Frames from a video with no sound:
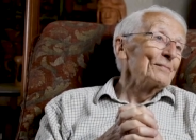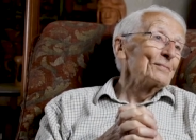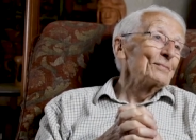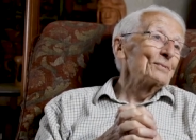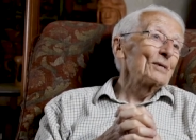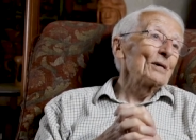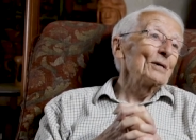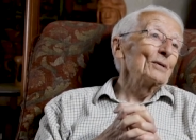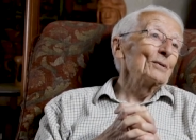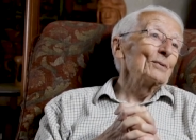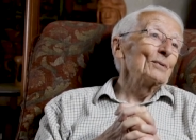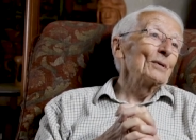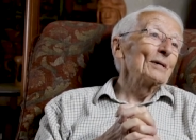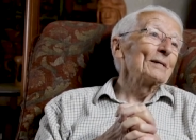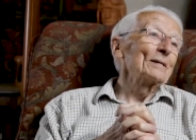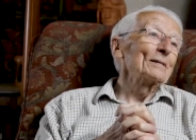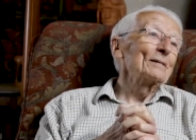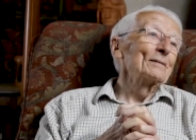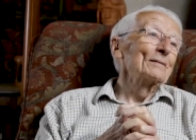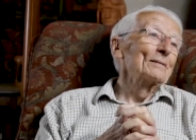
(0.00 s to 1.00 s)
So
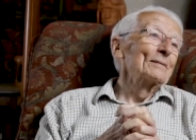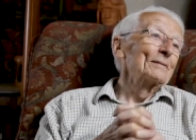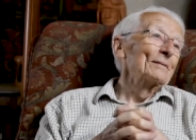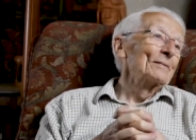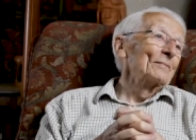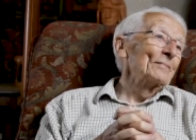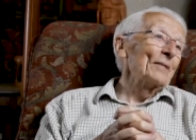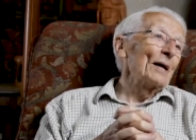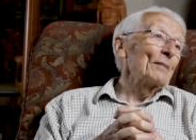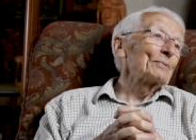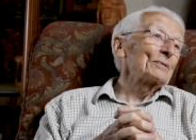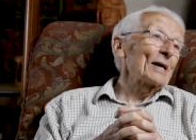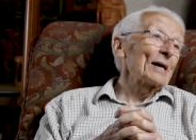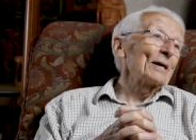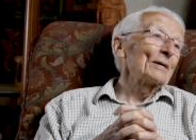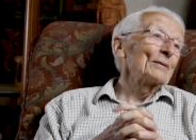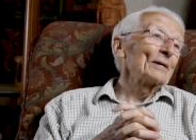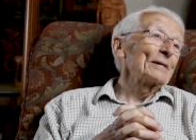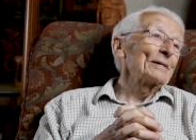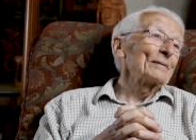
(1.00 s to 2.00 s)
uh, that was
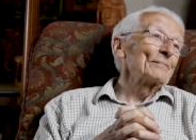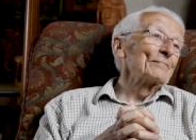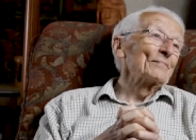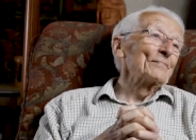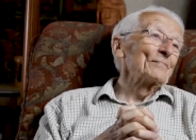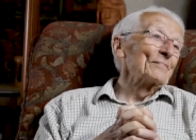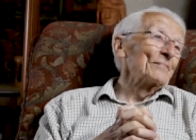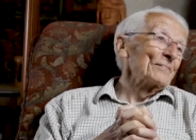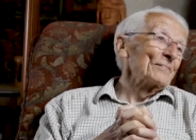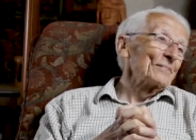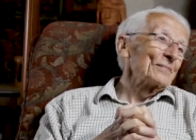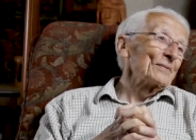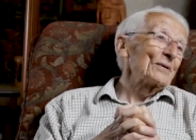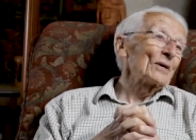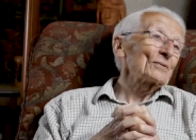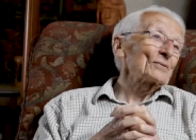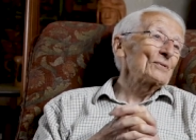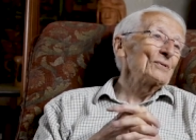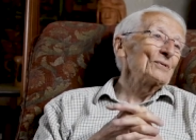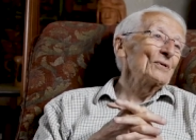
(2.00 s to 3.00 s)
how I
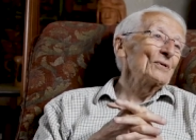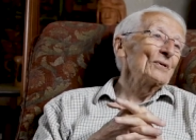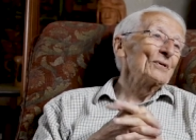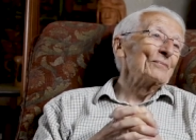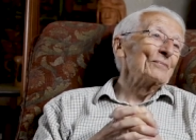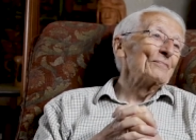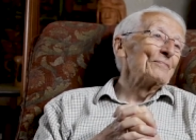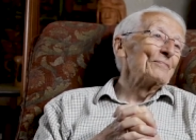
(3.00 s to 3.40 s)
got to join.